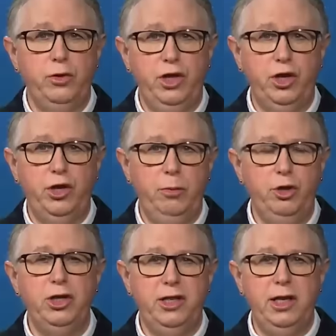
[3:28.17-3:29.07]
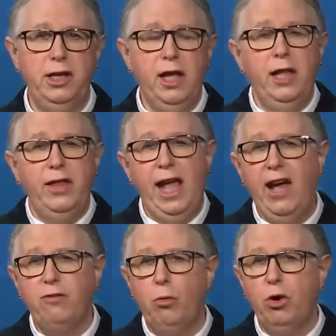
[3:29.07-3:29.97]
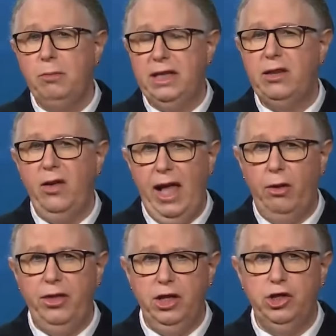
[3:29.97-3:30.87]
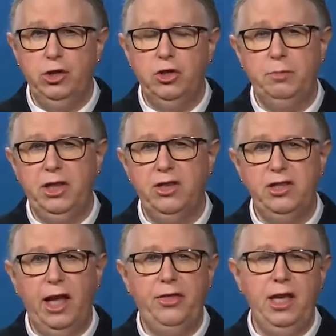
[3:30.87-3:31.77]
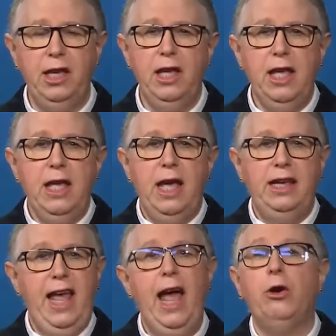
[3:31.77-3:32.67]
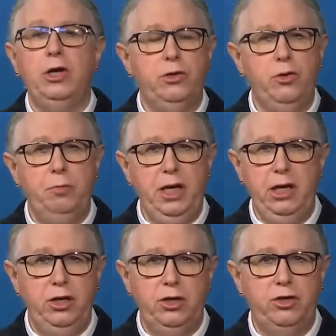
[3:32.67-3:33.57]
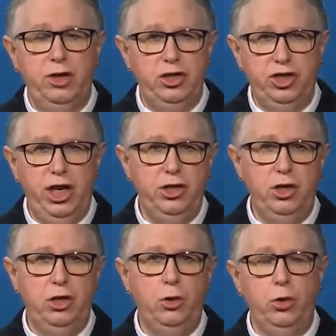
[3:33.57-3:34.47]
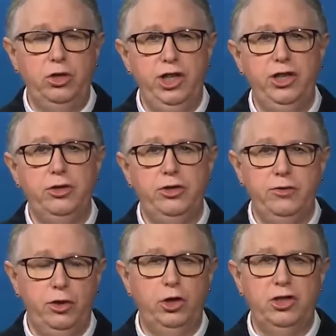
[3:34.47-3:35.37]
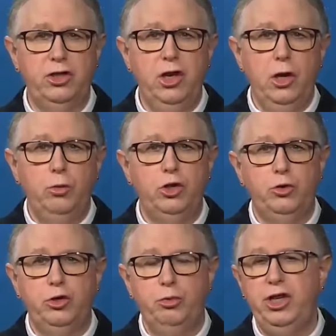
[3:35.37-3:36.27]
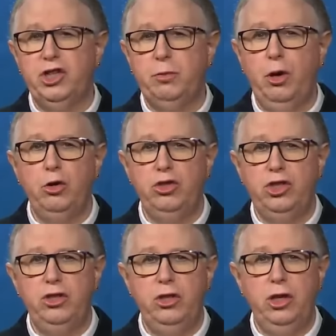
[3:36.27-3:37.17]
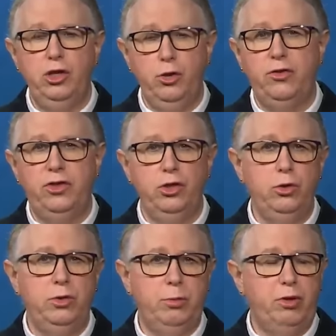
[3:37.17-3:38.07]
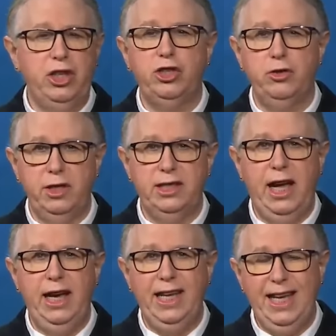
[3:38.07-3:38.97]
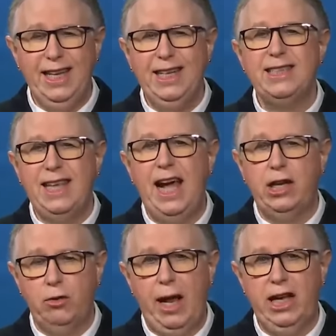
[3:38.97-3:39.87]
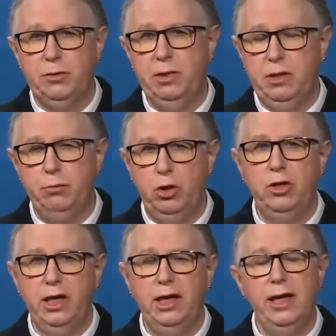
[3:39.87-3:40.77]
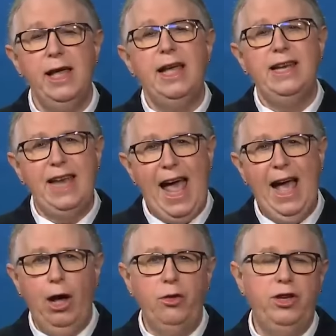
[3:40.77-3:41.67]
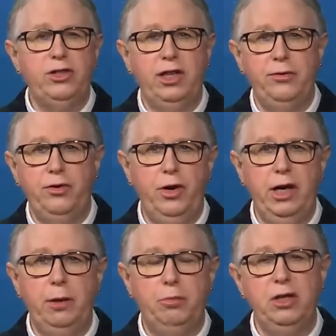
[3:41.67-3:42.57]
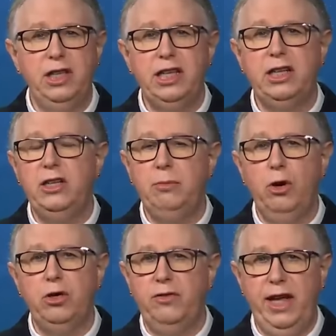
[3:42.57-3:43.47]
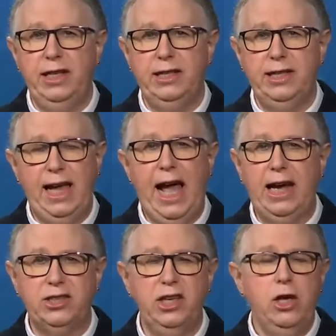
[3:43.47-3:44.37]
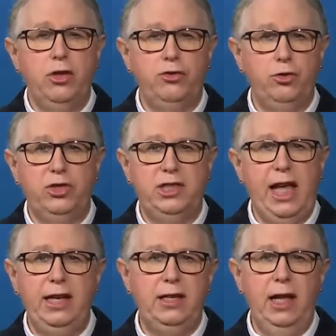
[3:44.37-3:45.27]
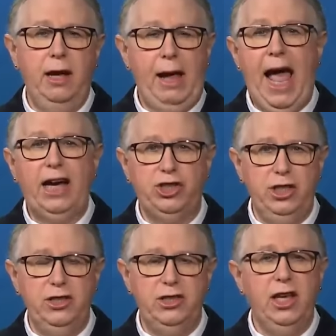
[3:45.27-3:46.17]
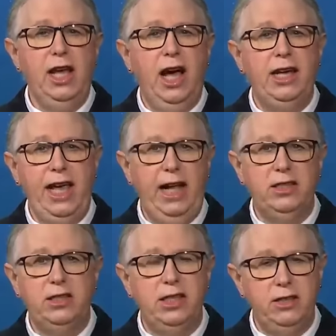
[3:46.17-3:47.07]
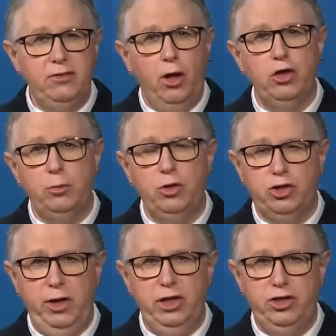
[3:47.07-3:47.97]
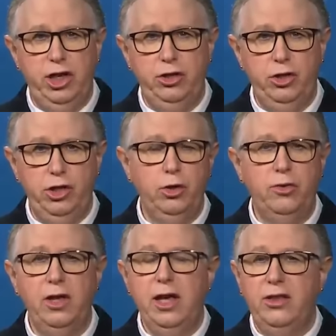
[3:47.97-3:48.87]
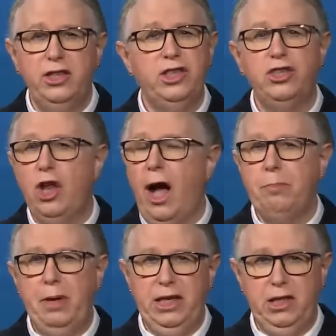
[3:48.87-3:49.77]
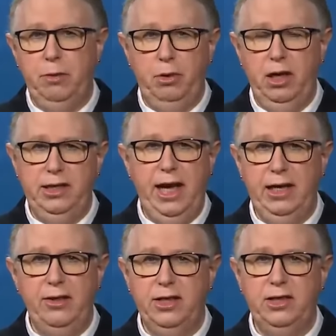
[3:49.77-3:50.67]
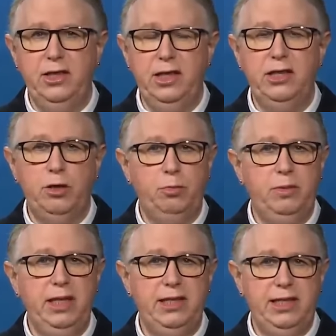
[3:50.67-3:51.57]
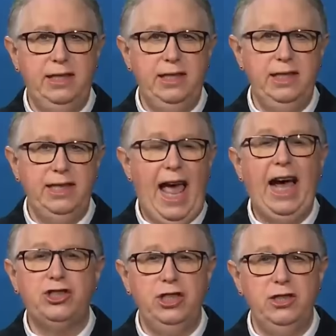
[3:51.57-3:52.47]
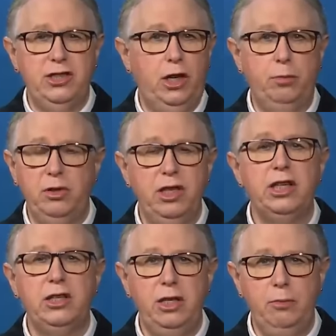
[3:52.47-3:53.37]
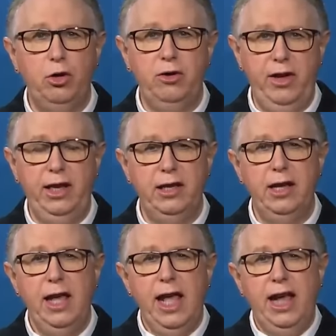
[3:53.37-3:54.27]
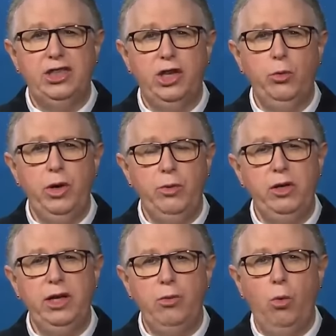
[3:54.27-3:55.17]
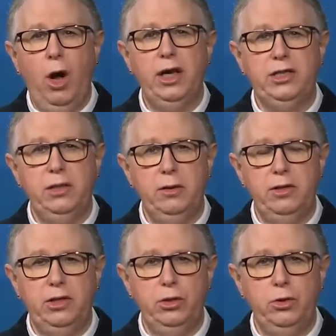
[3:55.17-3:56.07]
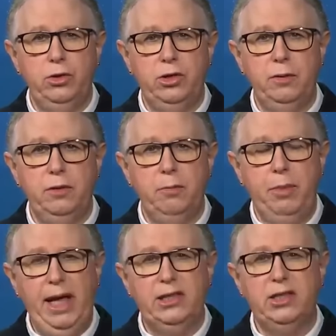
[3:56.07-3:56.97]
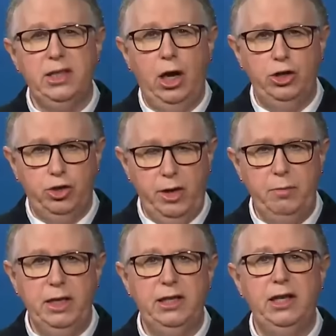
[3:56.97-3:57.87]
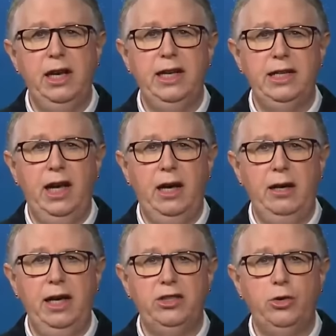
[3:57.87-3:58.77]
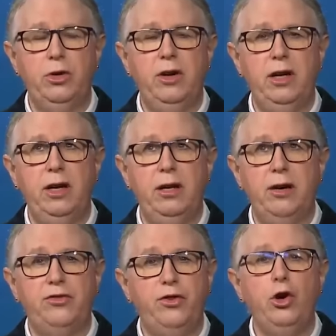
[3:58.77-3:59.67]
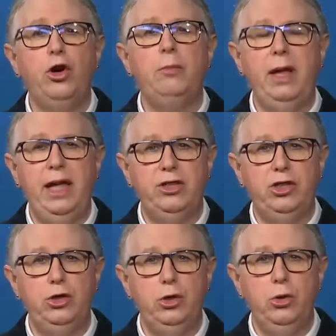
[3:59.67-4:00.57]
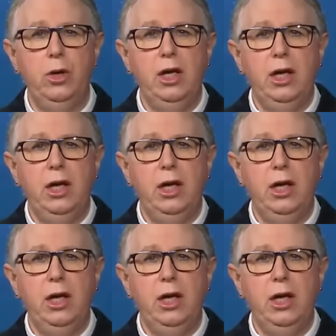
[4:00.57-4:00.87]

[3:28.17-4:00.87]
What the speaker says: in their community. They have more mental health issues, but there's nothing inherent with being transgender or gender diverse which would predispose youth to depression or anxiety. It is that harassment and bullying. Now they're suffering politically motivated attacks through state actions against these vulnerable transgender youth. This is not based upon data. These actions are politically motivated, and so we really want to base our treatment and to affirm and to